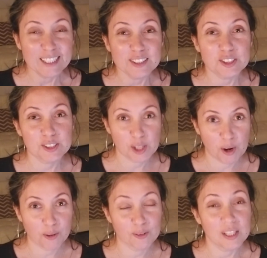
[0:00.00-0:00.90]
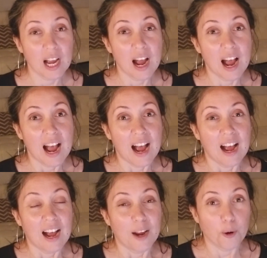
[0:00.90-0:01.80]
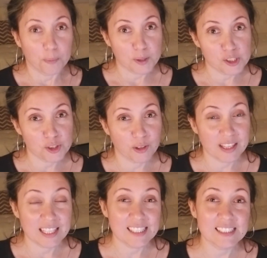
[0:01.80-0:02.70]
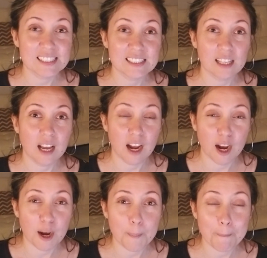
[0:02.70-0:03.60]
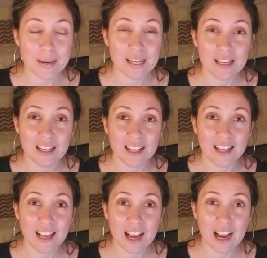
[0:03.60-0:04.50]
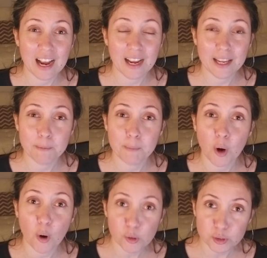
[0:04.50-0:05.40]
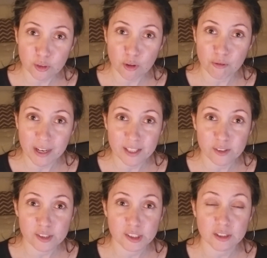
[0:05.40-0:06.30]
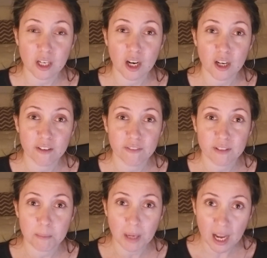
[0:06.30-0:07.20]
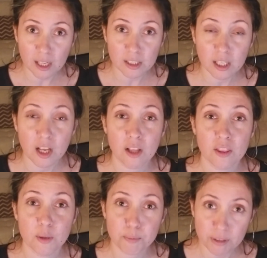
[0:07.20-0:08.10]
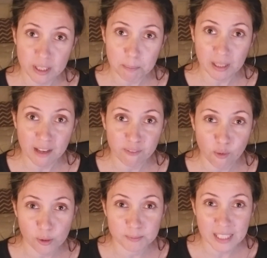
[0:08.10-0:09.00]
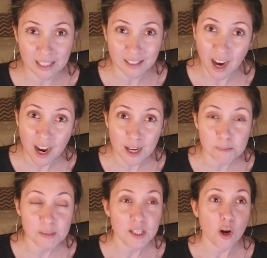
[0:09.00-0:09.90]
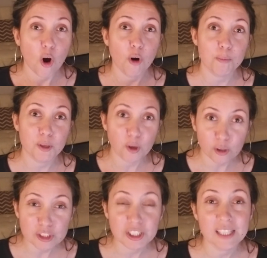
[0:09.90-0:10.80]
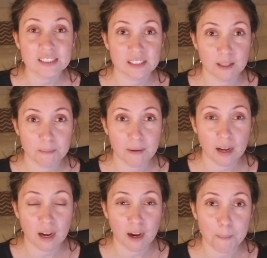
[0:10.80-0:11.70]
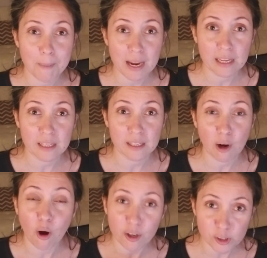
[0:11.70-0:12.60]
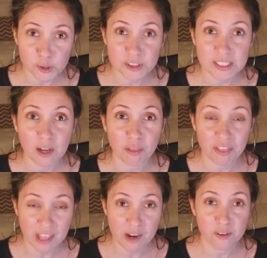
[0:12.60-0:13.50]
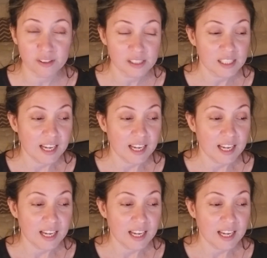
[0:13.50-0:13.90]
So I hope you enjoyed this. I'm also the writer of the blog theprettyplatform.com. hope you go and check some of my articles out there,